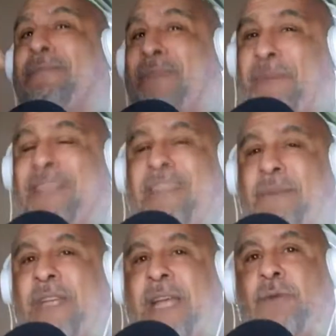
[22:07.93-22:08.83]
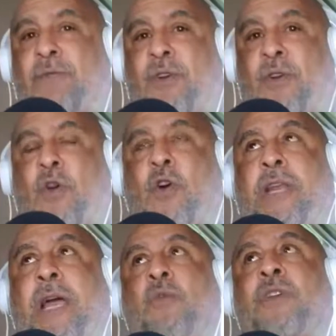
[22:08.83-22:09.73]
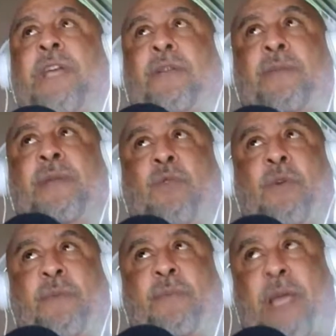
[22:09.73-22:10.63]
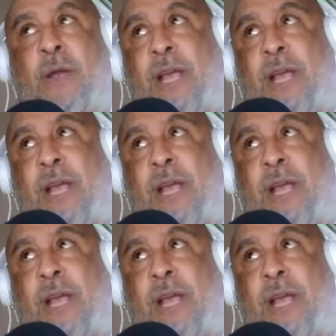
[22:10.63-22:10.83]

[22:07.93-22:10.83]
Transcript: Maybe it's something I don't turn on. I wish I'd have been more prepared.